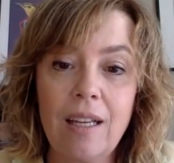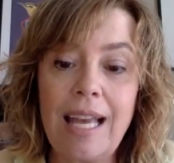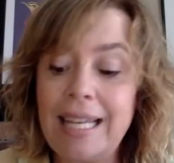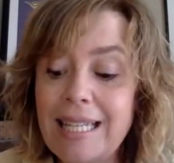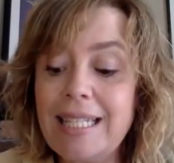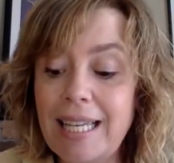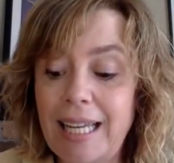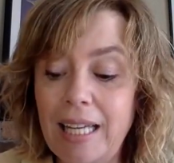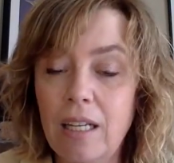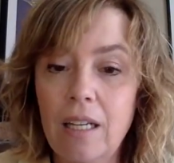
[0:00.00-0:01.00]
And he did
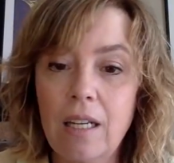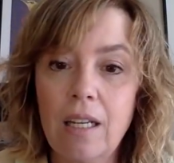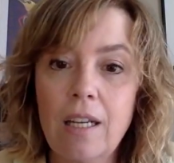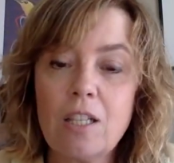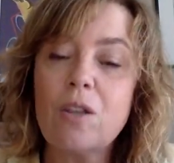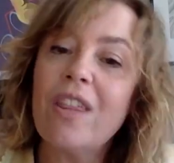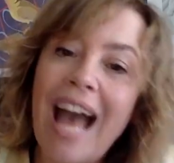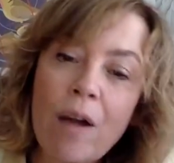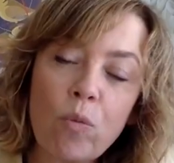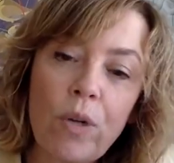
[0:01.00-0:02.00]
it. So
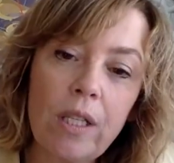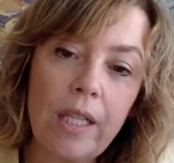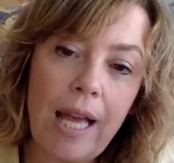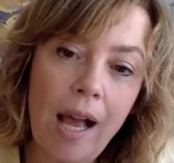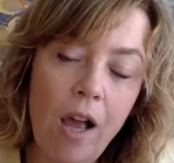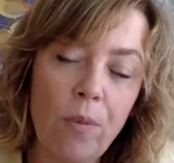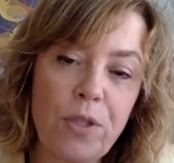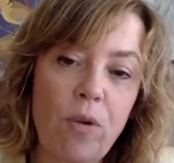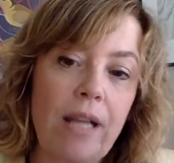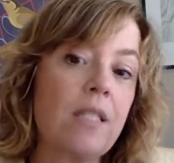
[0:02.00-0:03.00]
that really
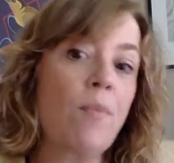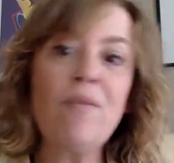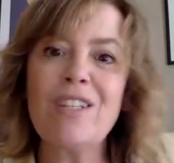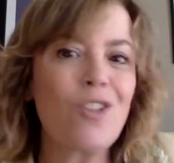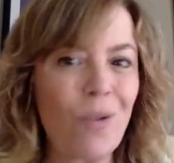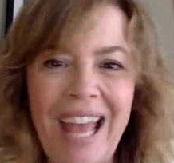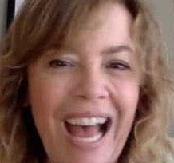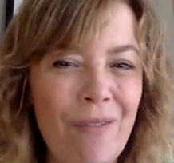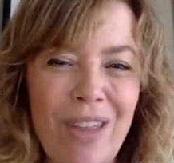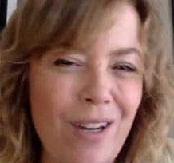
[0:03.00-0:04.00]
helps, right? Some of us don't
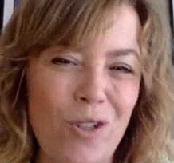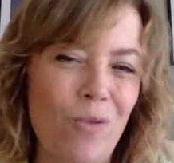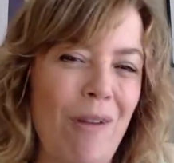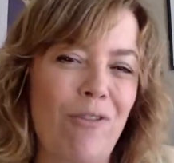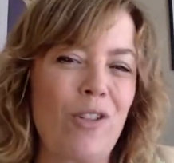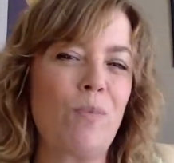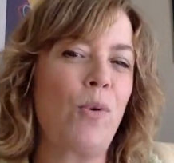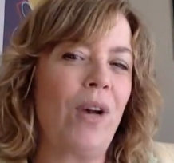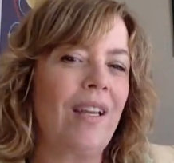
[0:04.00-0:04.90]
have that as a reference point.